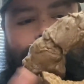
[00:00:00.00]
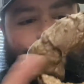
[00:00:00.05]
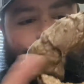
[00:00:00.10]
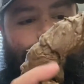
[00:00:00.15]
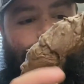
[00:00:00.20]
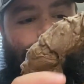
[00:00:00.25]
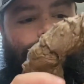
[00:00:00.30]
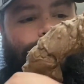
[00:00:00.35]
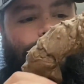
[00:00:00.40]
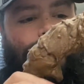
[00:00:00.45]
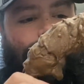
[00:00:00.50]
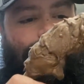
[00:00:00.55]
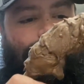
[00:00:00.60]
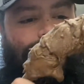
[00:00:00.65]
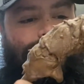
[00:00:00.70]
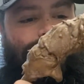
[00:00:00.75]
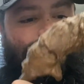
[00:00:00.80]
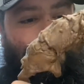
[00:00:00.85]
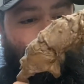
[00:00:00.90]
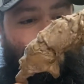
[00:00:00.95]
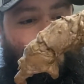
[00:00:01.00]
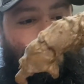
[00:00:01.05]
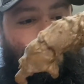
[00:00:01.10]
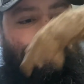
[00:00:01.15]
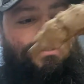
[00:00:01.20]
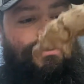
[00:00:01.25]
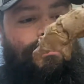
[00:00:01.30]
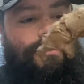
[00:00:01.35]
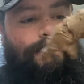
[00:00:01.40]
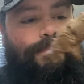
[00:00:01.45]
an action
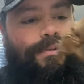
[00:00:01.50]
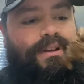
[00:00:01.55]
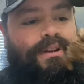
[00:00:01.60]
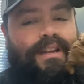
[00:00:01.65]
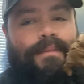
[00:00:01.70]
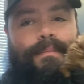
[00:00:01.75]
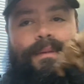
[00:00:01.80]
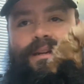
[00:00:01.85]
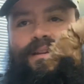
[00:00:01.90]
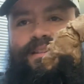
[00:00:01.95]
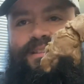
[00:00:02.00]
pose you're going to put him in,